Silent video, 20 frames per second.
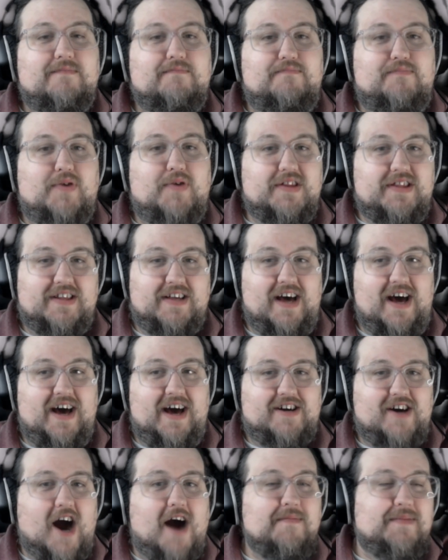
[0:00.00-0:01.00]
put a
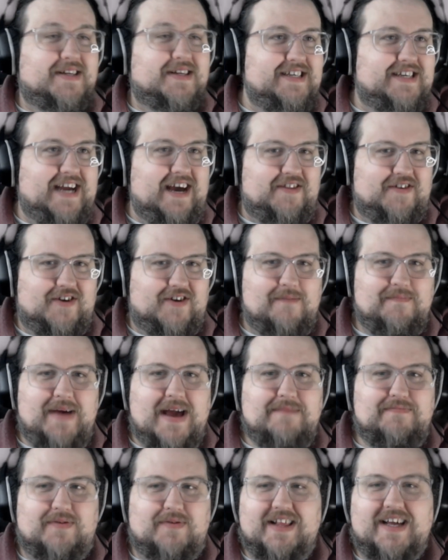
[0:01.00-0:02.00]
comic together on
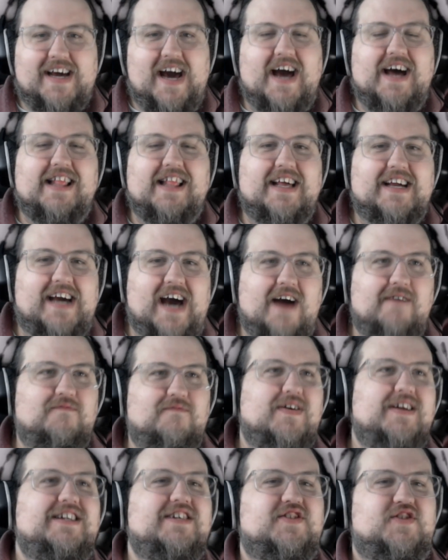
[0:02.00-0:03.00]
paper. I've written a